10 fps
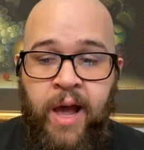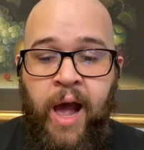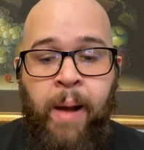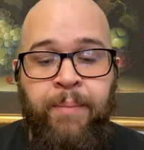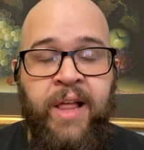
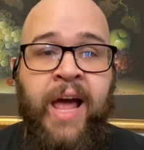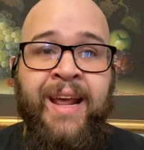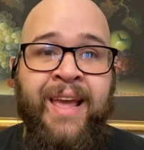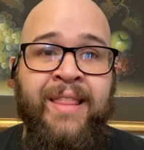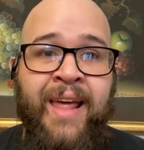I'm glad,
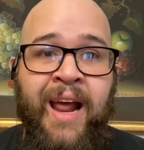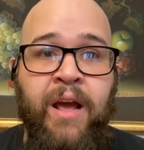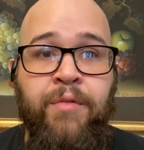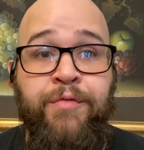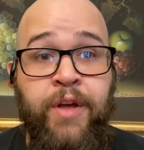again, that I
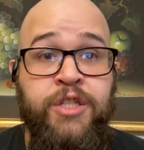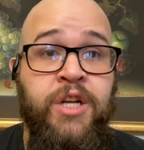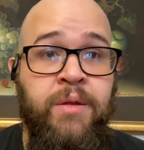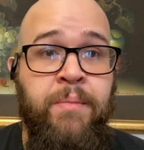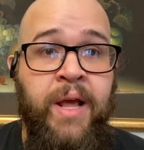could feature
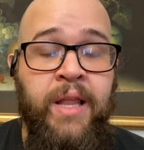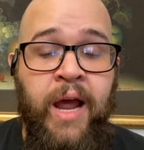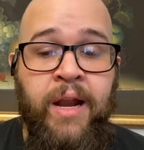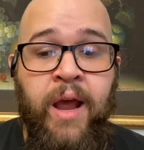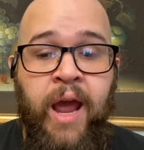the mainline.